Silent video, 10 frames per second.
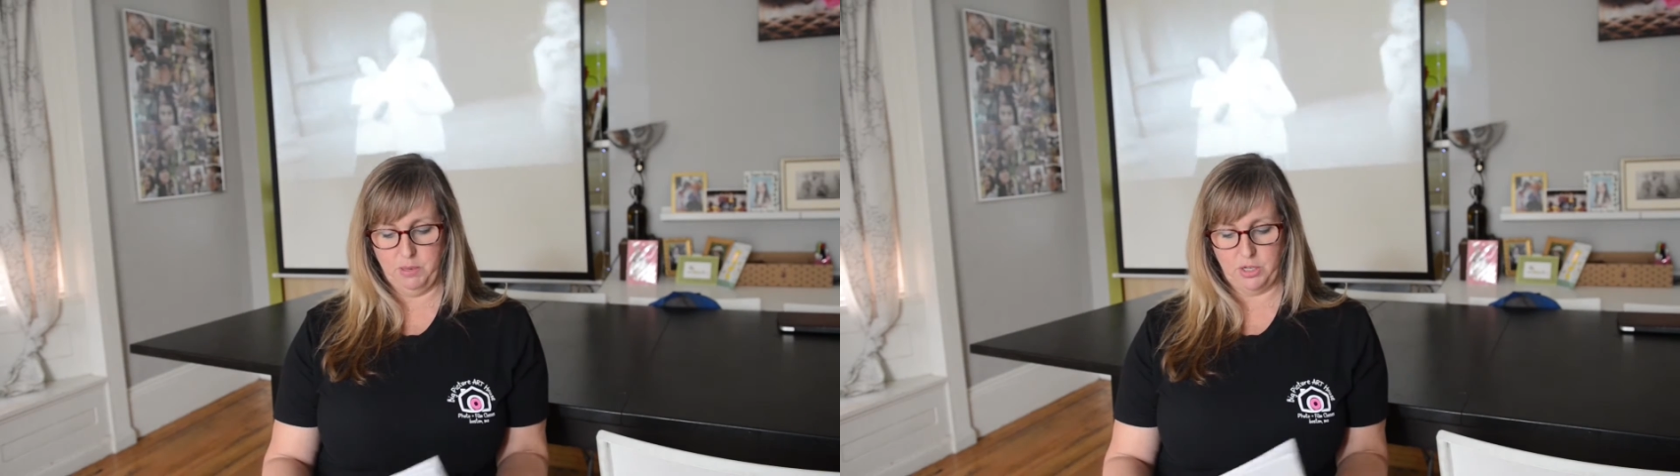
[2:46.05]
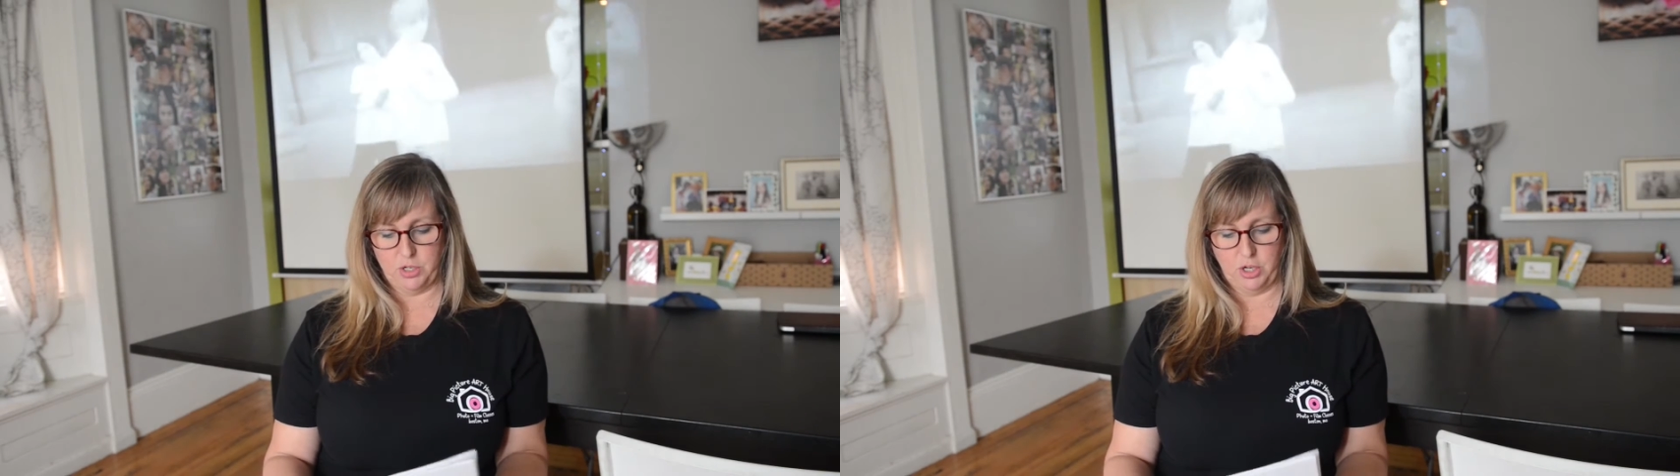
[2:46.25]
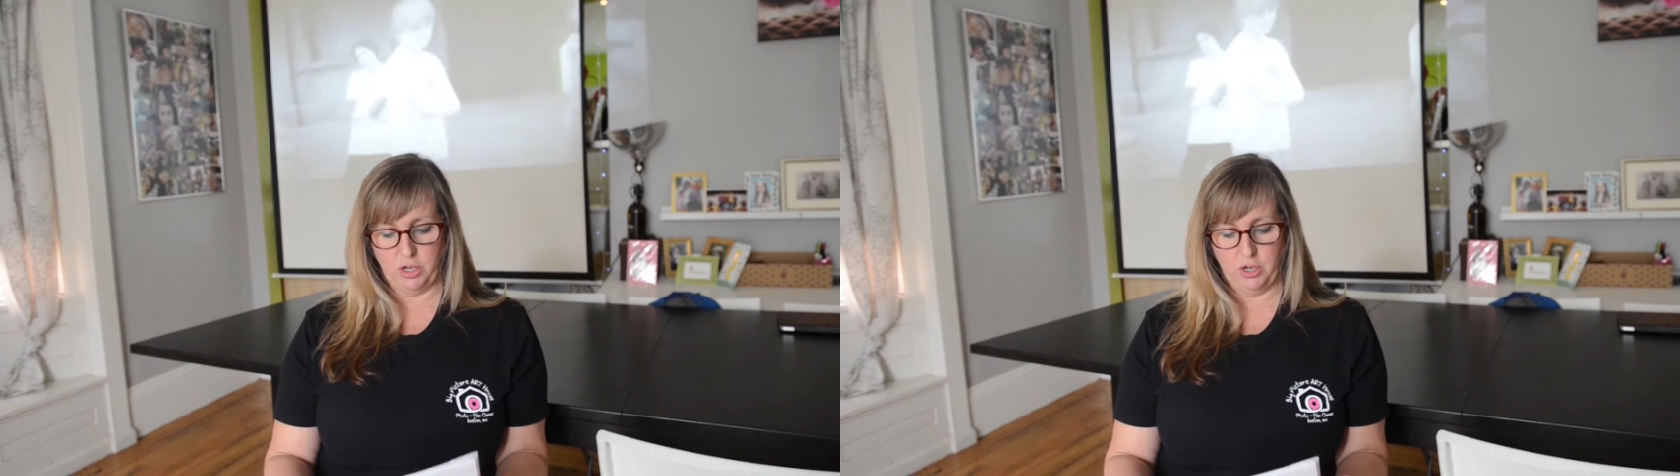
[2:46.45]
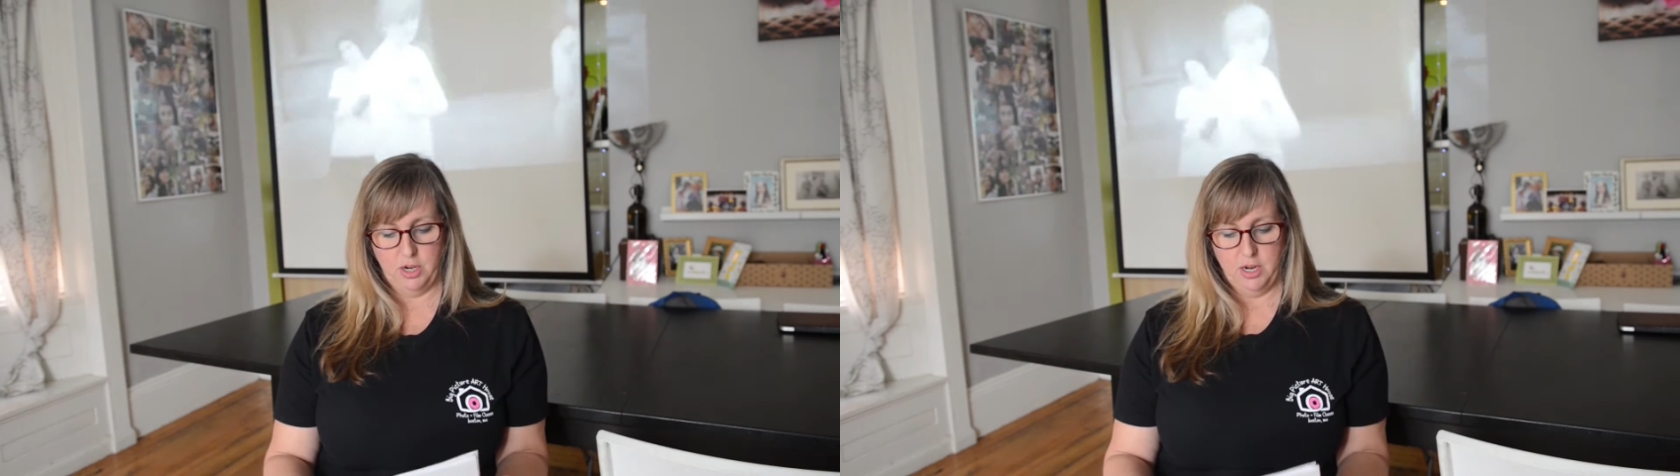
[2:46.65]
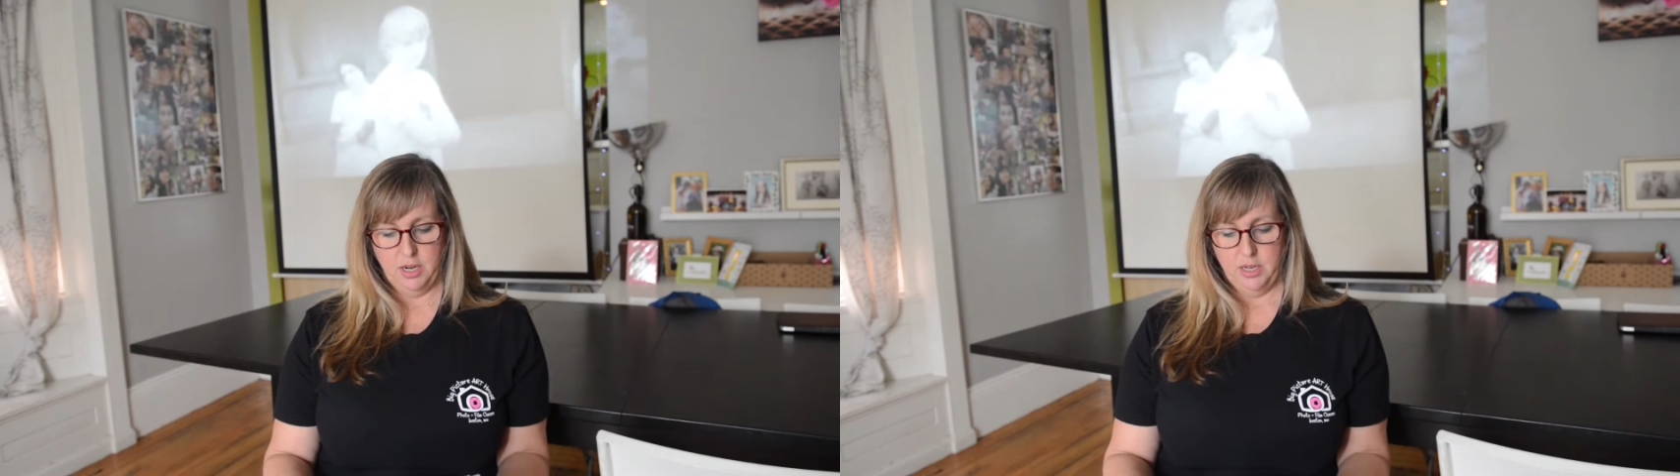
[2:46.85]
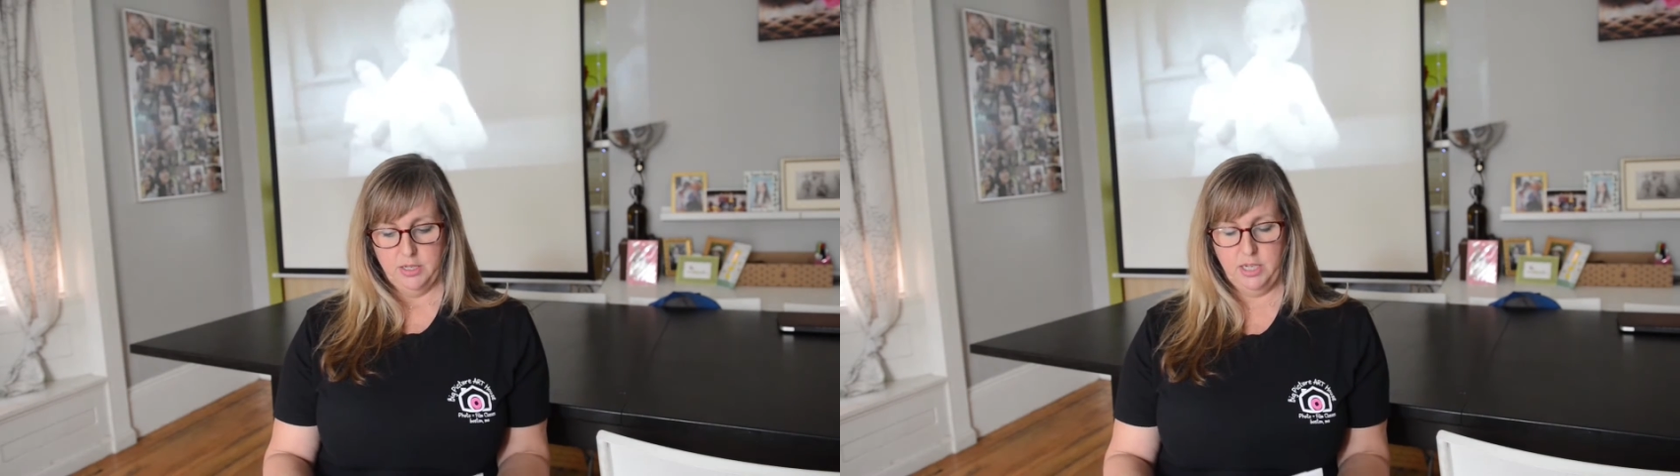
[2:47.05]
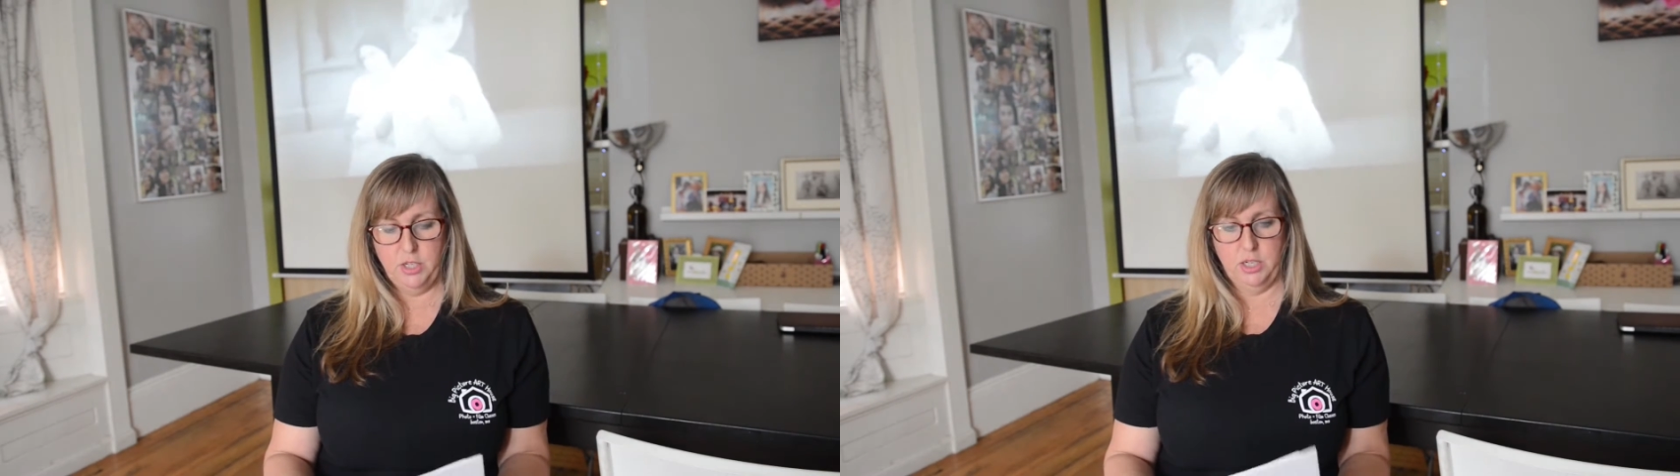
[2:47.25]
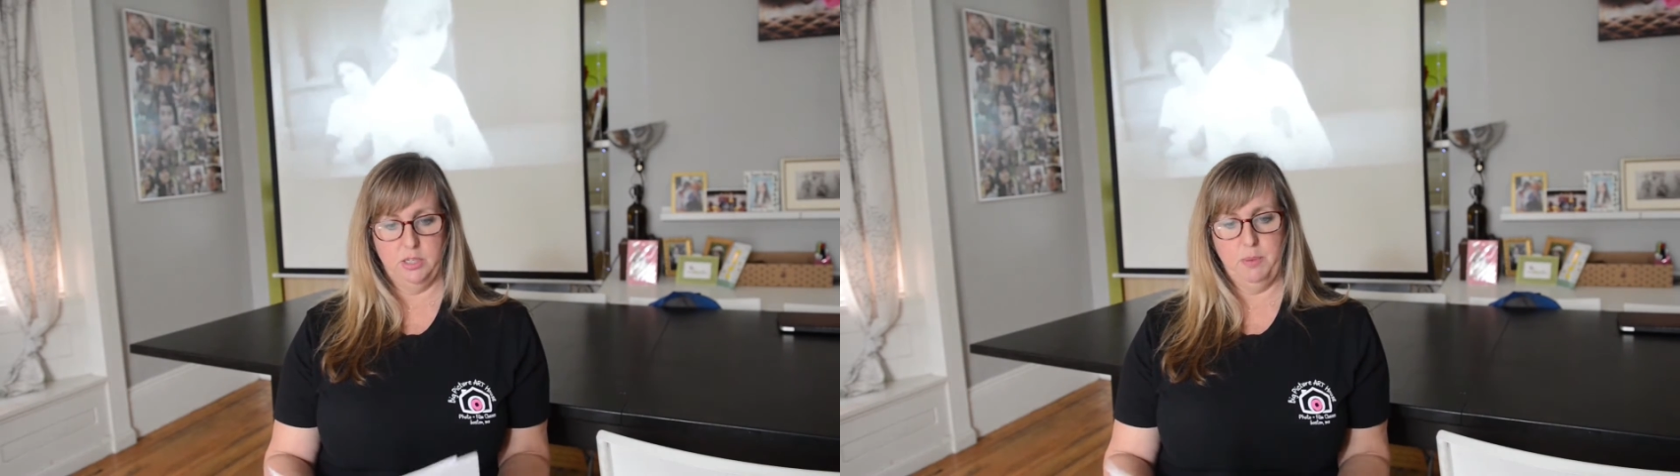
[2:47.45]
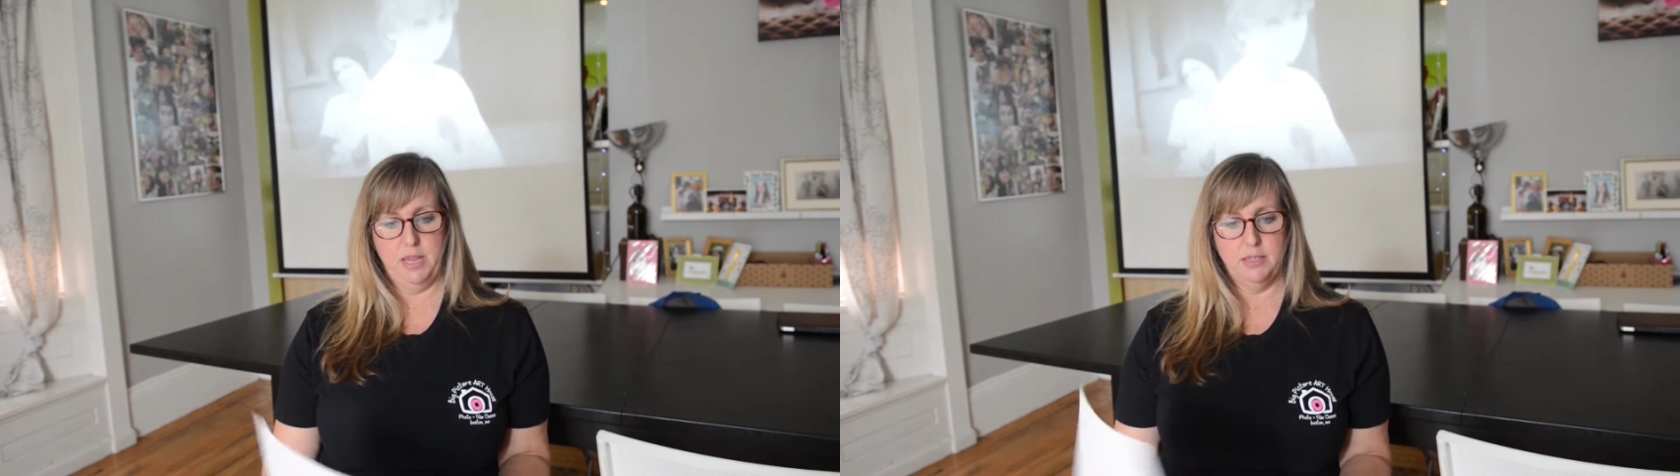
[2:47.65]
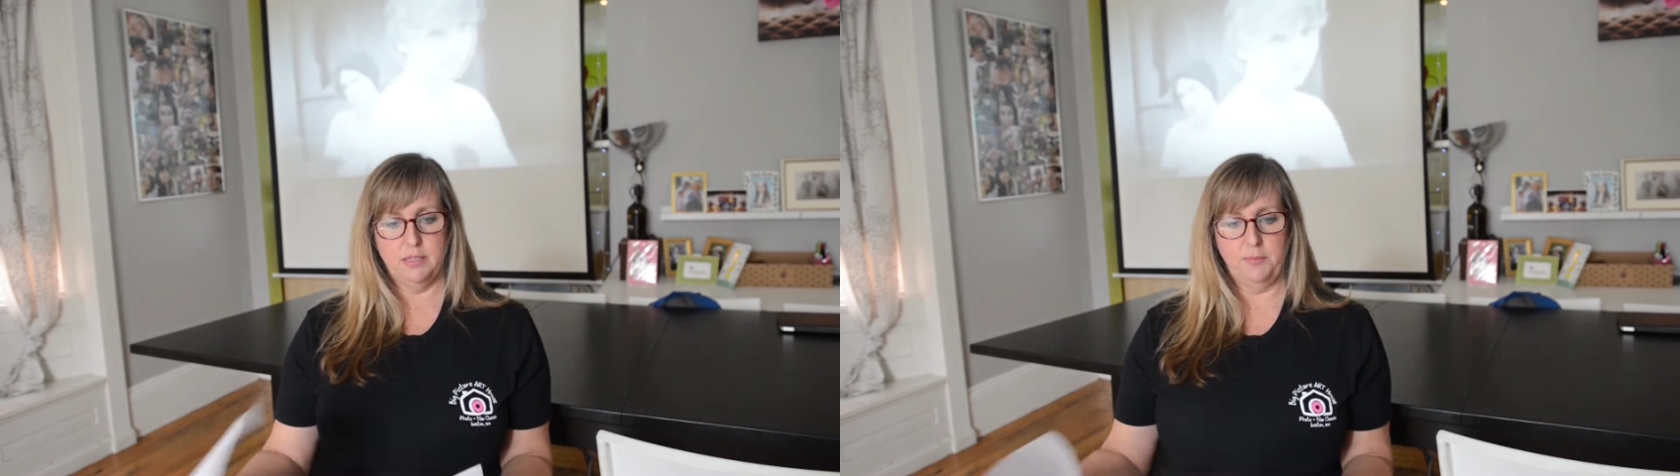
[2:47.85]
Picture teaching
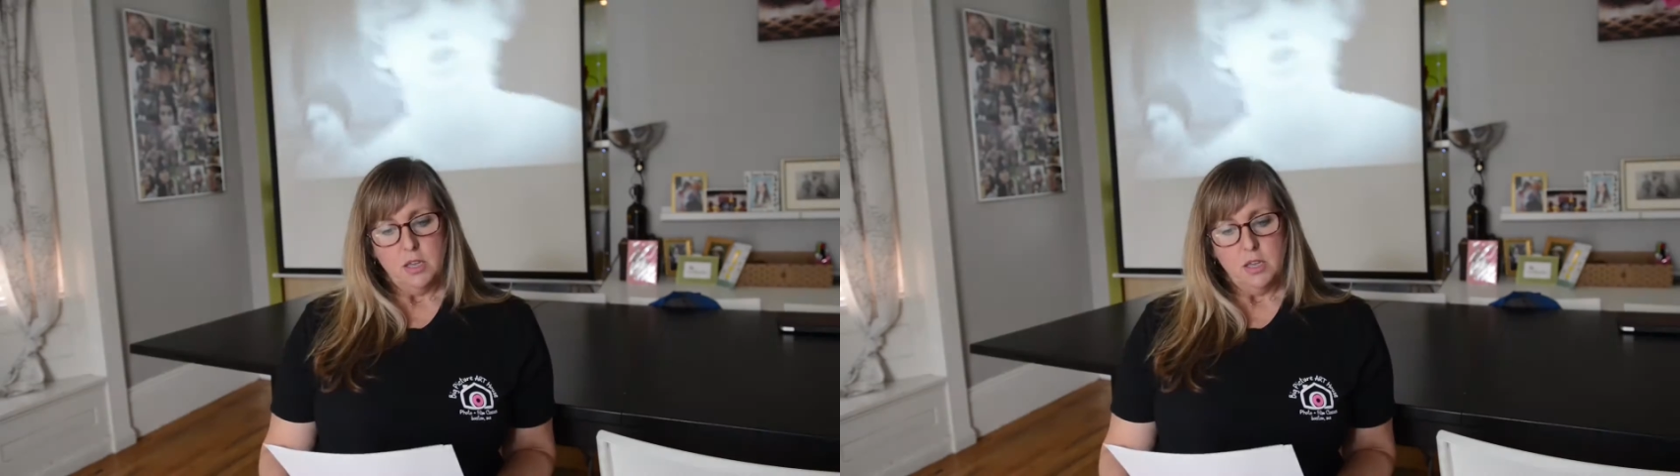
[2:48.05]
space.